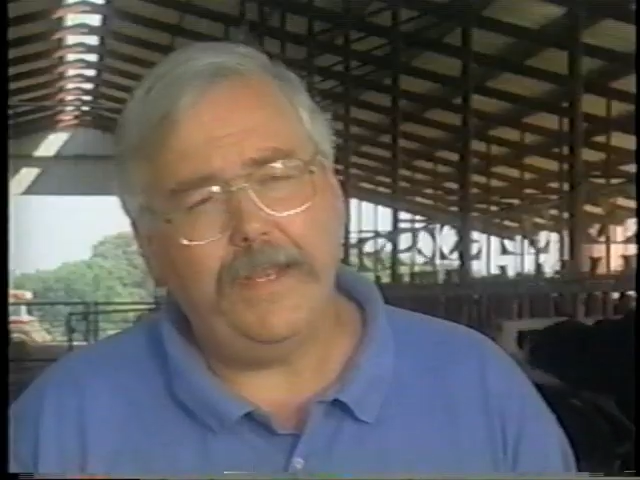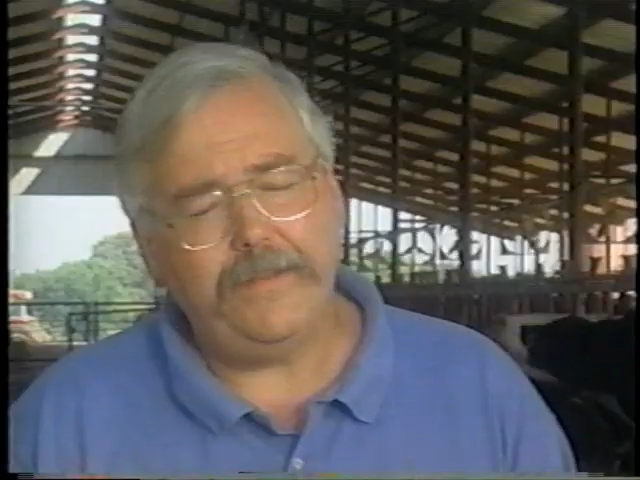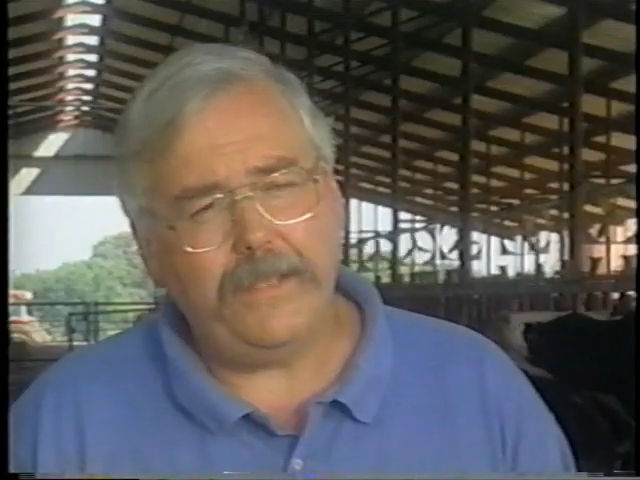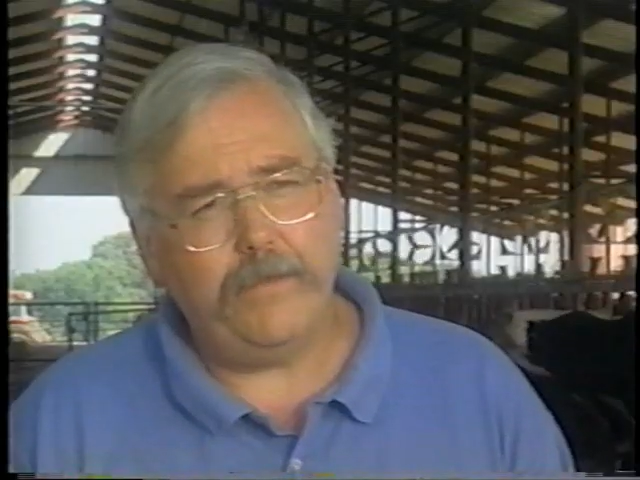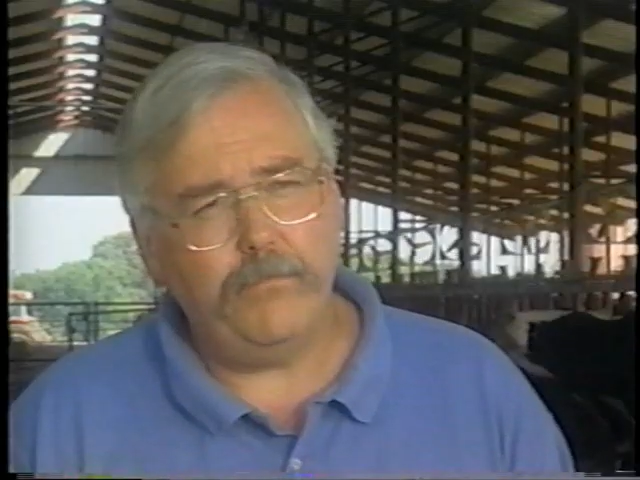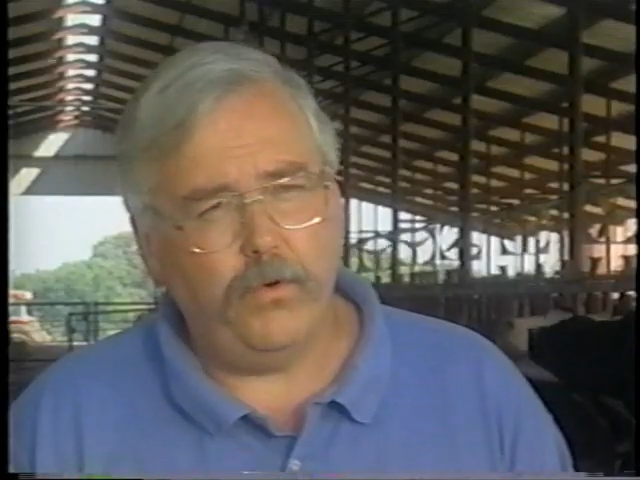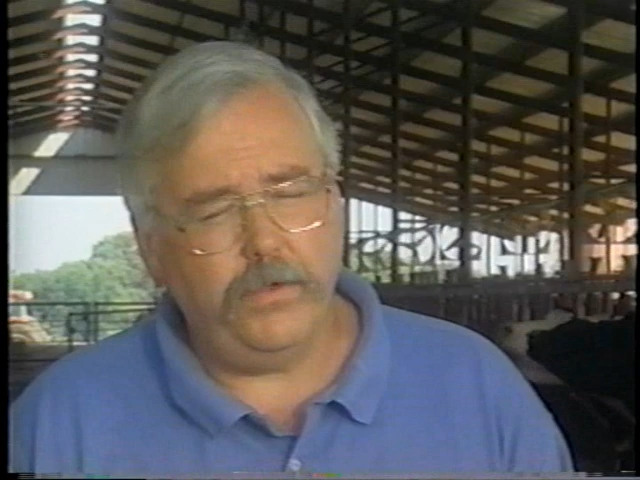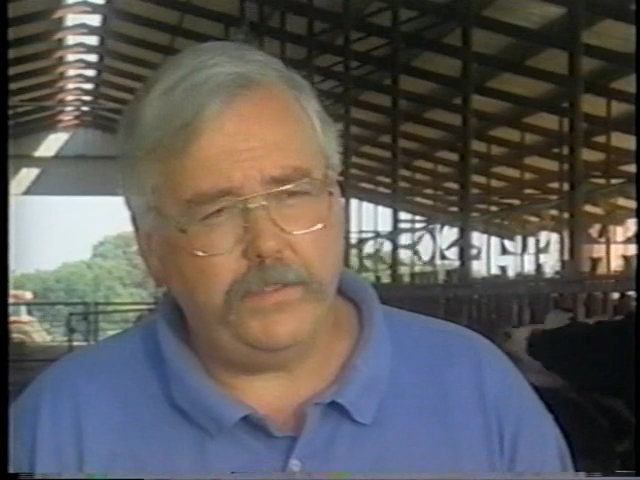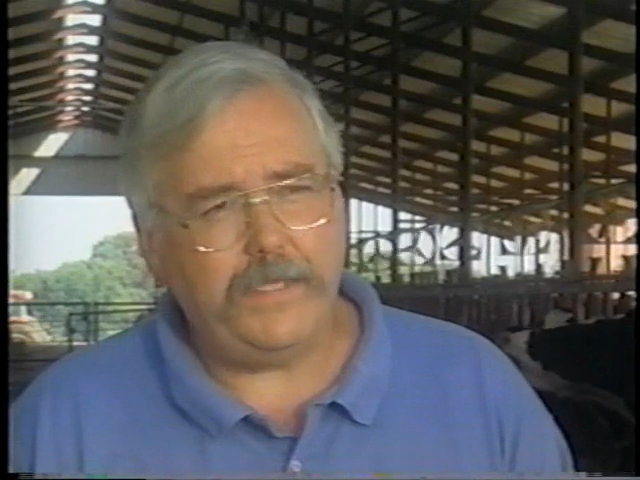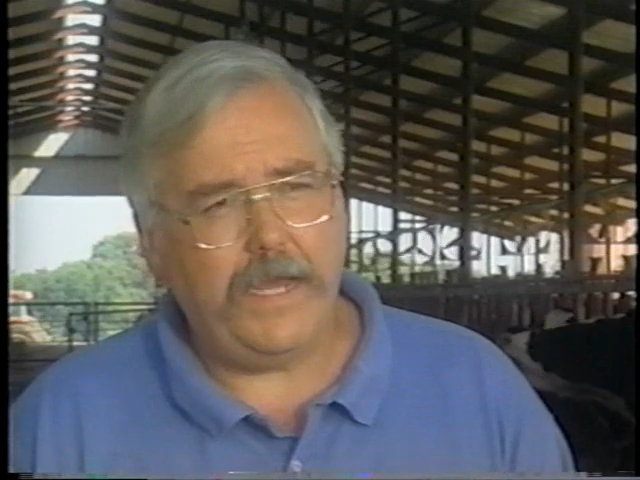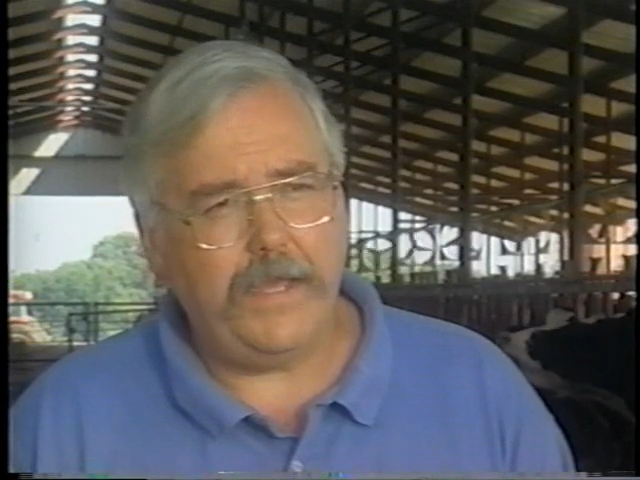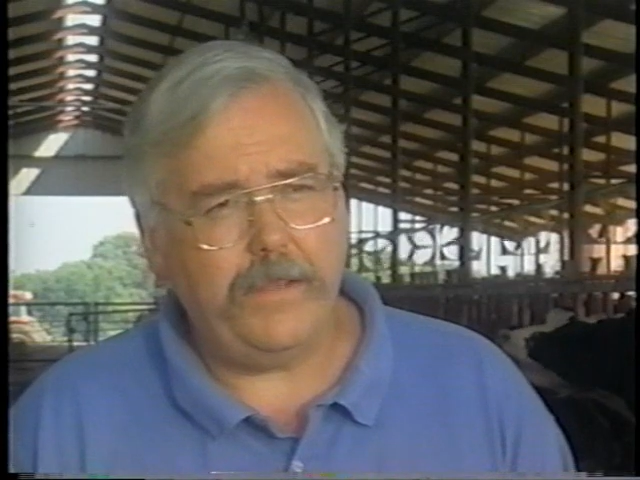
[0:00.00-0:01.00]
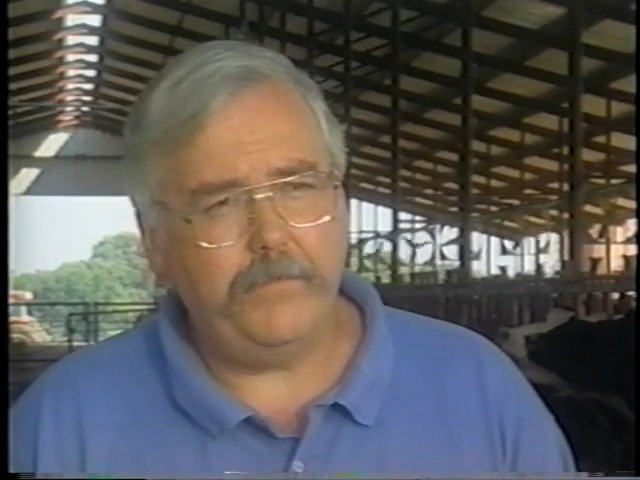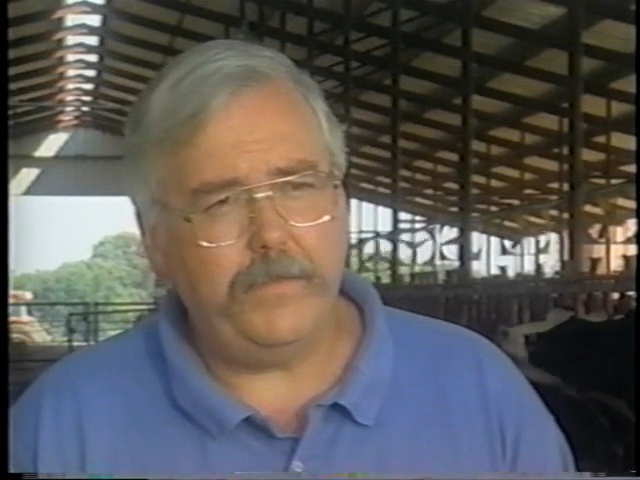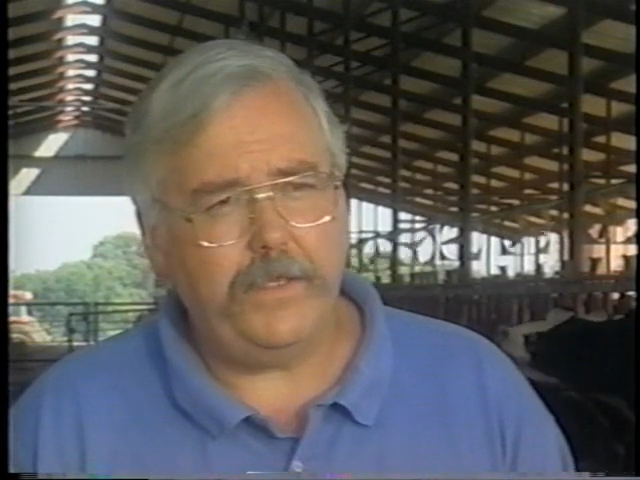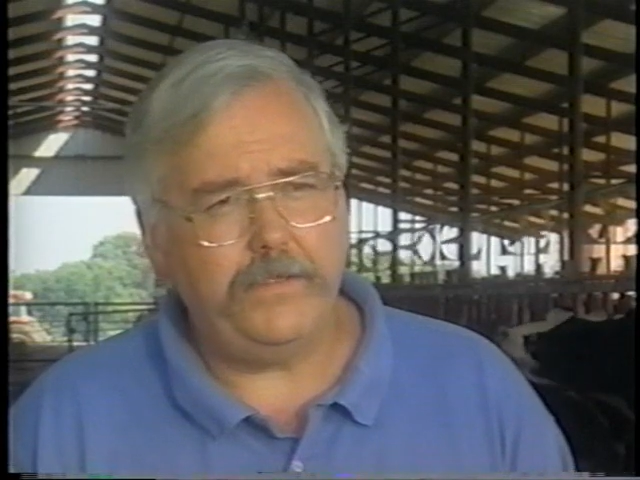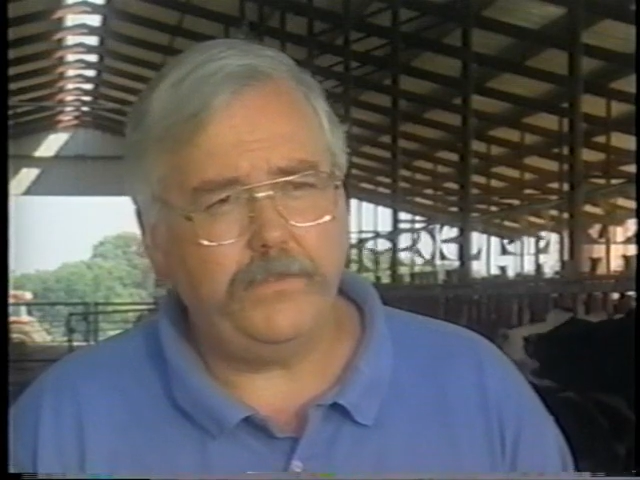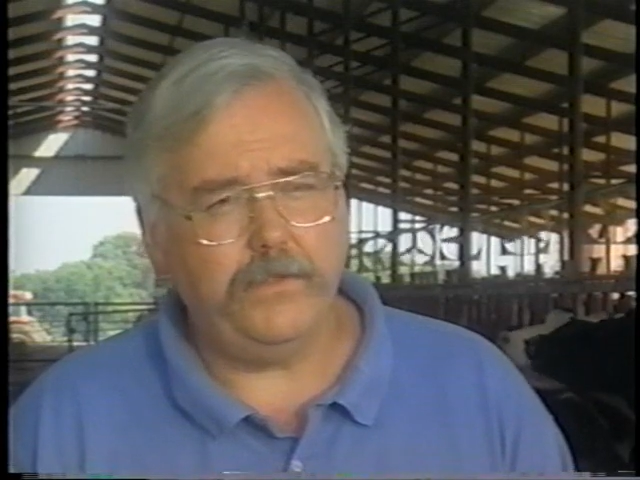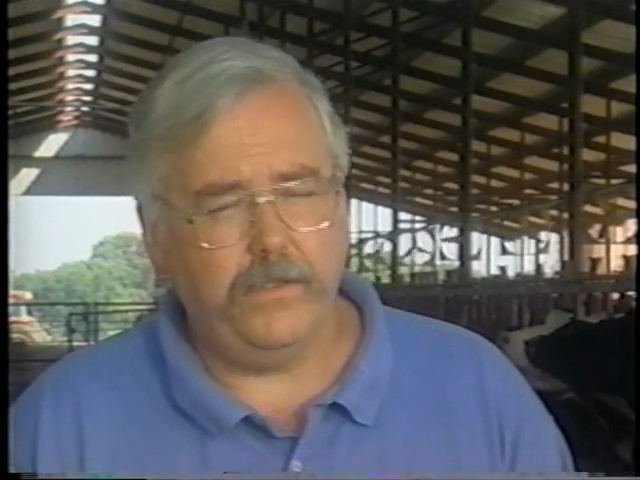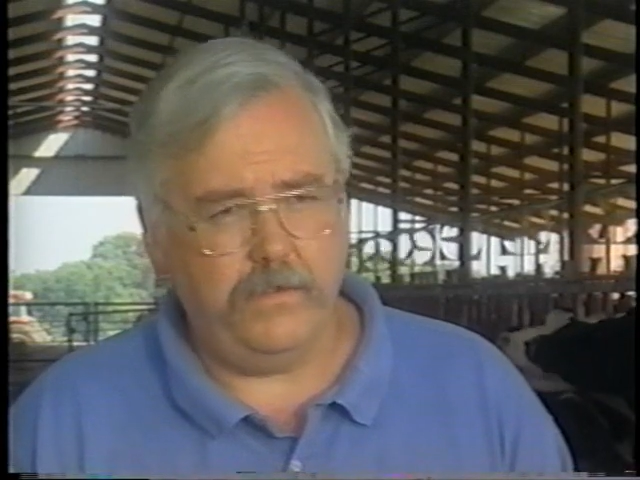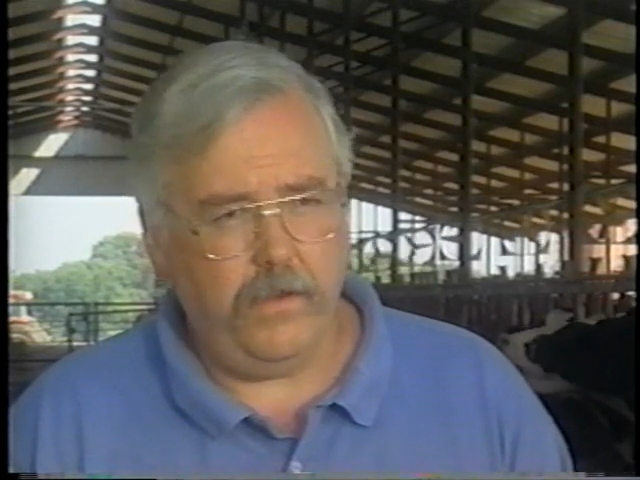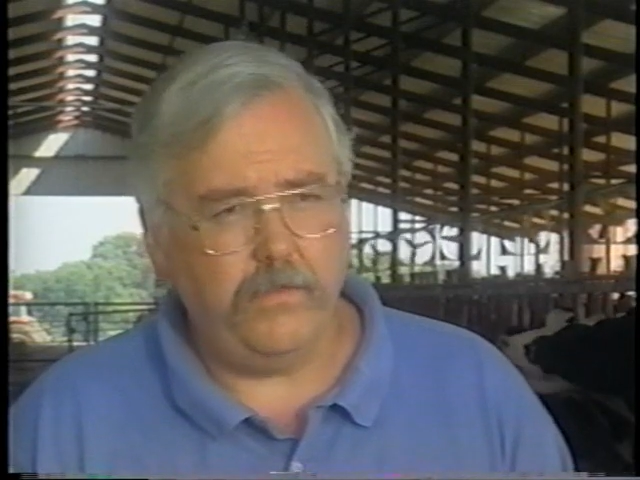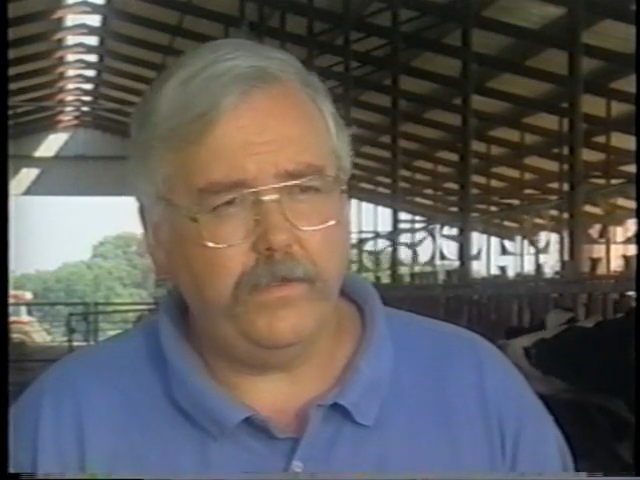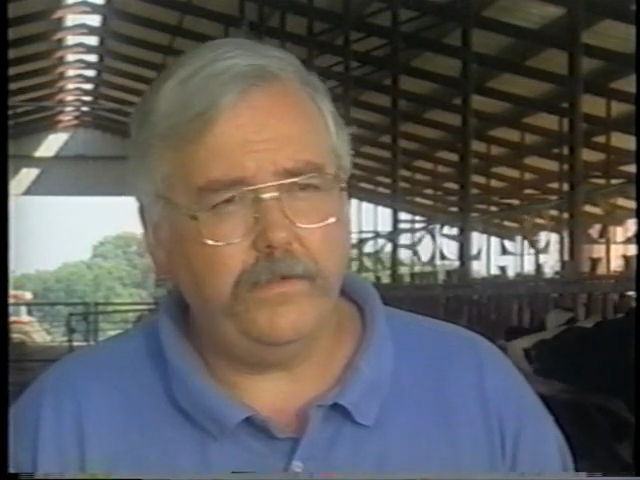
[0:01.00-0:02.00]
At that point in time, it's
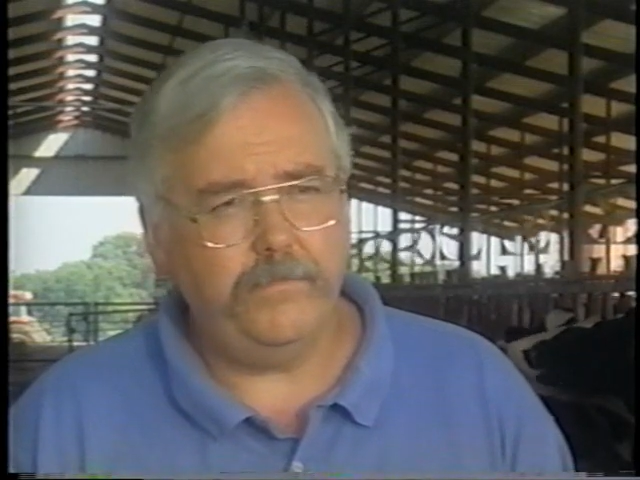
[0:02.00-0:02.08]
unloaded.